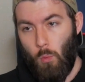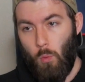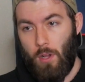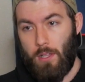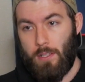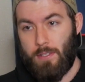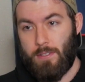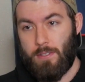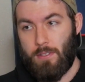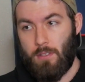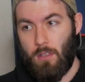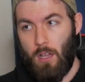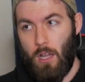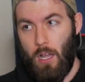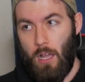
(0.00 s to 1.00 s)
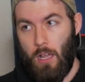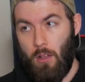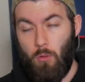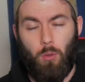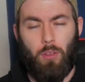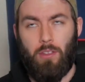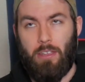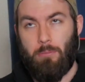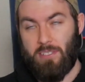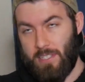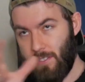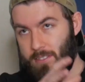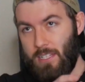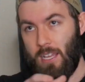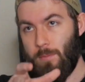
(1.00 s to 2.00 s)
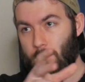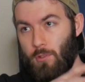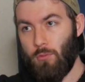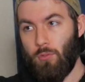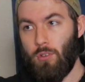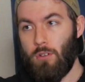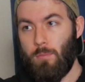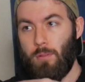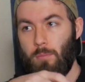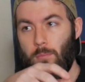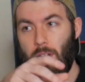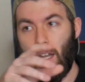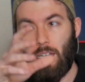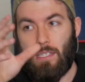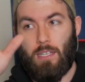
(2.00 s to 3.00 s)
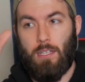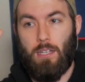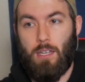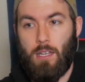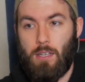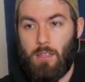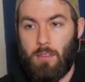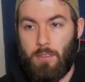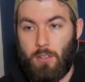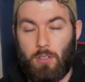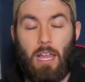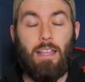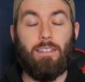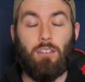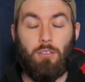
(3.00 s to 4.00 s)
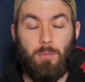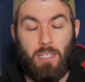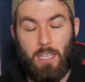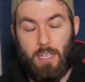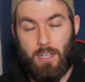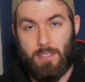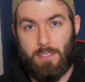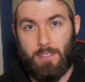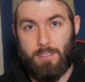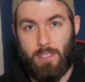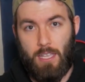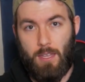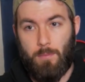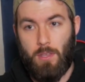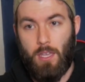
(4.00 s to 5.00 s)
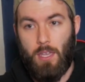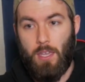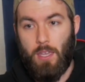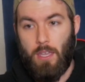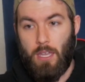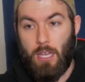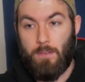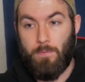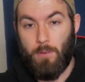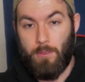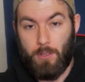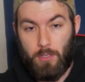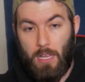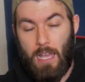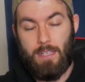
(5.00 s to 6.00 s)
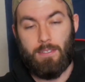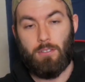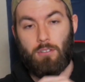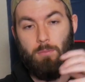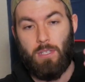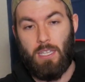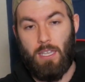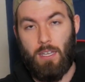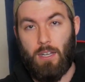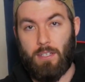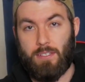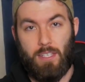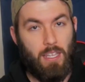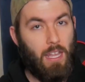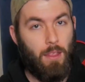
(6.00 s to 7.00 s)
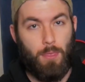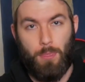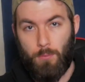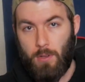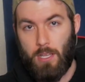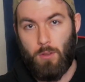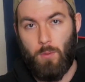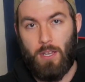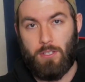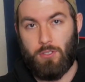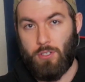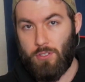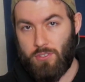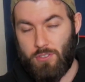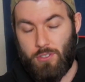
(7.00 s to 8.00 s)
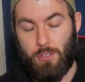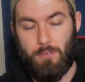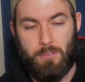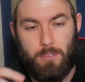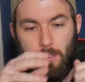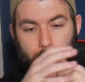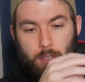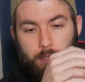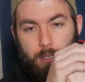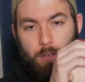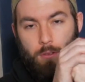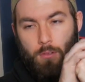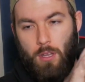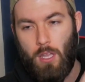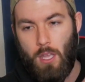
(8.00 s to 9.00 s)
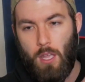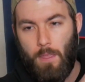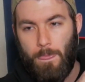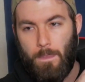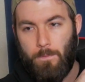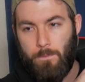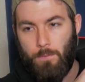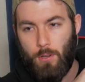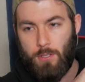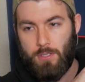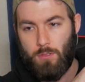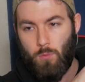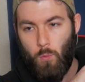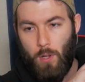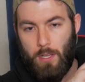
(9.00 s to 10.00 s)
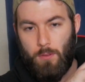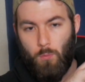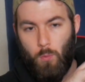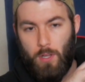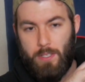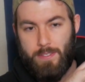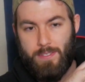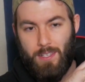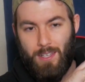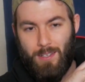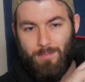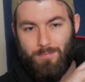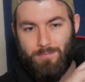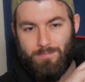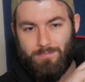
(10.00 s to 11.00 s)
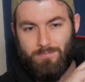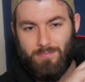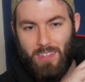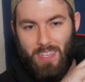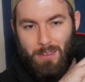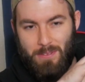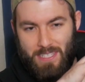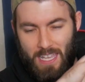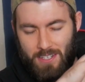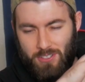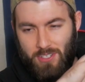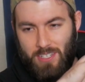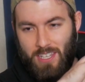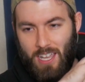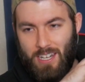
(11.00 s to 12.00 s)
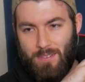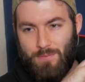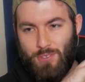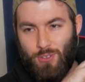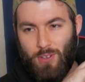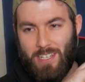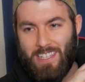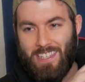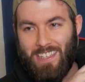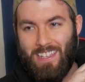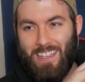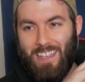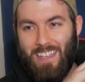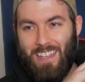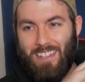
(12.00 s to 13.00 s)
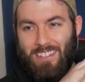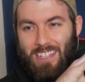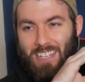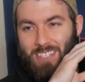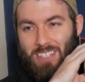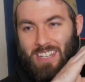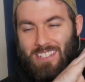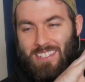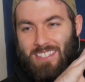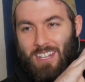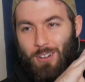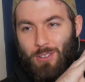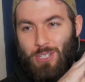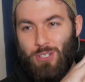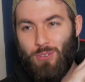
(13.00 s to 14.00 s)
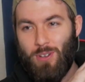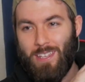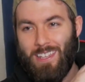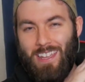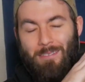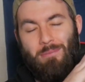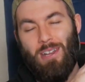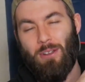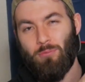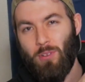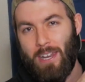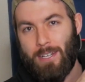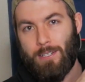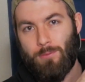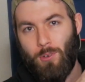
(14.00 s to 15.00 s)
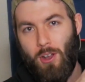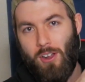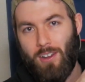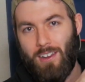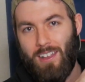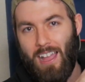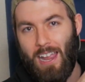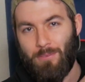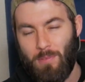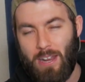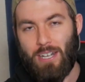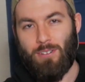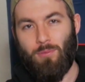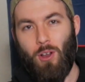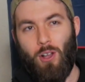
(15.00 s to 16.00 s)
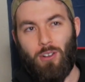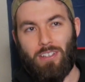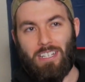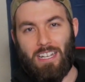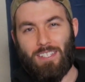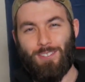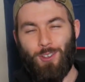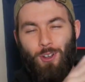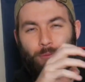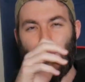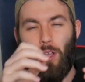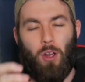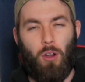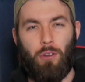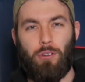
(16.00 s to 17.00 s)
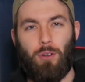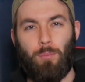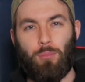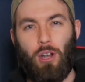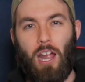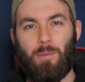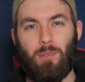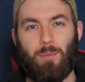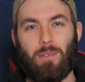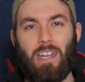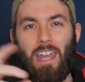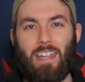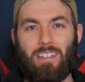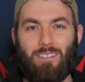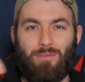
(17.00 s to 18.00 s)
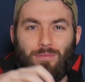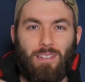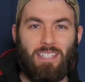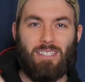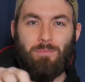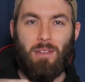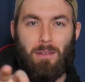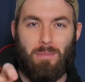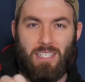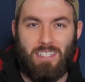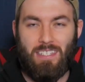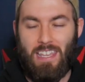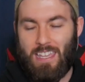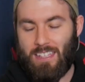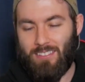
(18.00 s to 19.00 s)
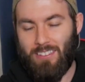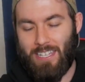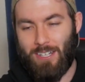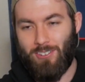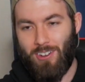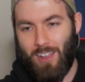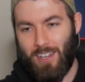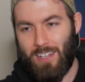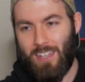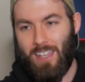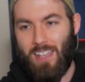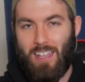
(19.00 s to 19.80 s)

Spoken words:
was, it was the same group, but I did the classical mechanics exam. And for the classical mechanics, again, 3 questions, choose 2 to do. The first one was, it was actually kind of tricky. Not necessarily tricky, but I read it wrong. I read it wrong and I solved a harder problem and had to fix my mistake later on.